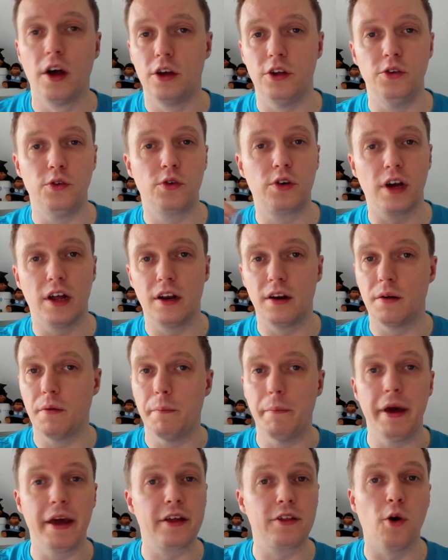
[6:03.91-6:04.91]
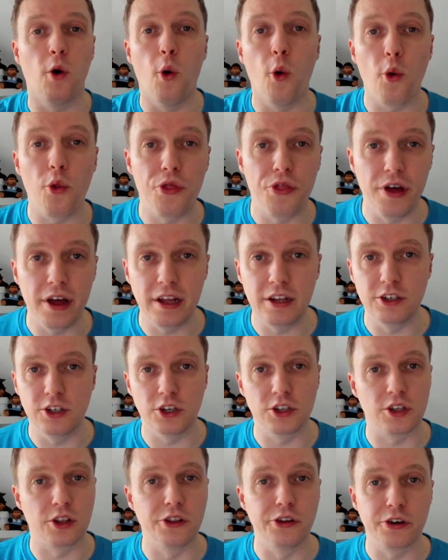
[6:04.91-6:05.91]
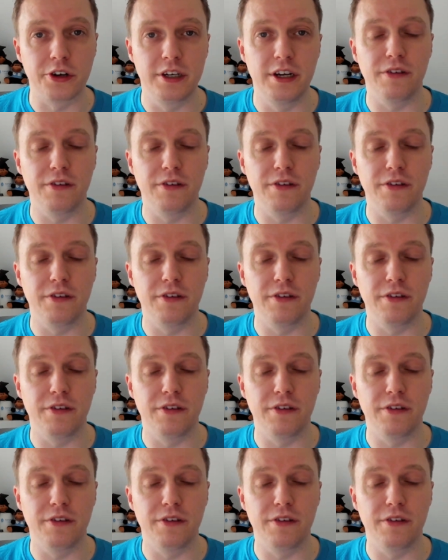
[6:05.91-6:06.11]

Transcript: You can make the whole thing just look